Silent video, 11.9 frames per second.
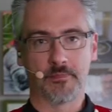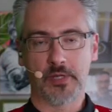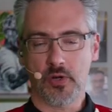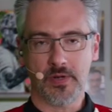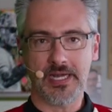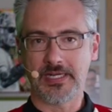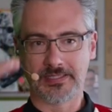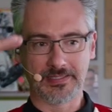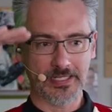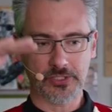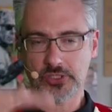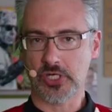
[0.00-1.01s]
You don't need to
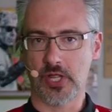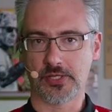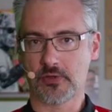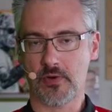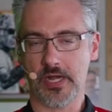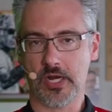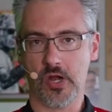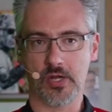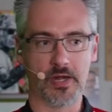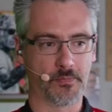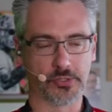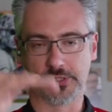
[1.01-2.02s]
list all the credit card
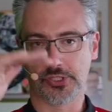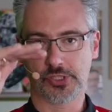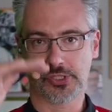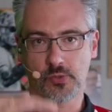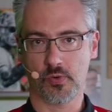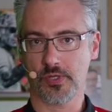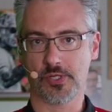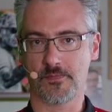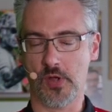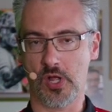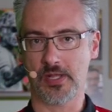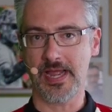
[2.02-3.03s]
numbers and sort them
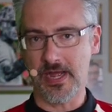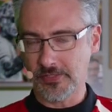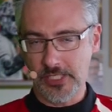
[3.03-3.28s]
all out.